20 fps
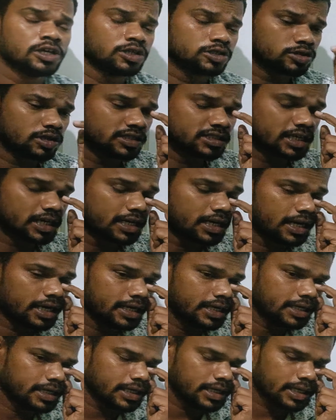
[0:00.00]
So
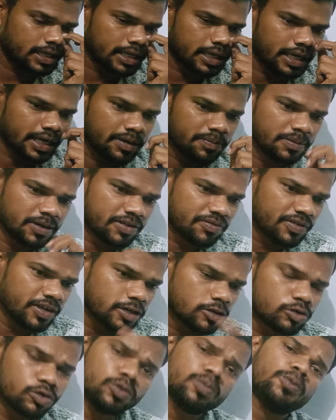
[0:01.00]
generally in
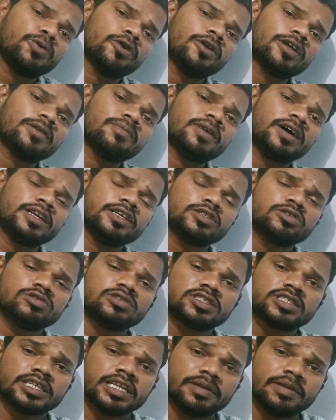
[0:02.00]
between two polar molecules,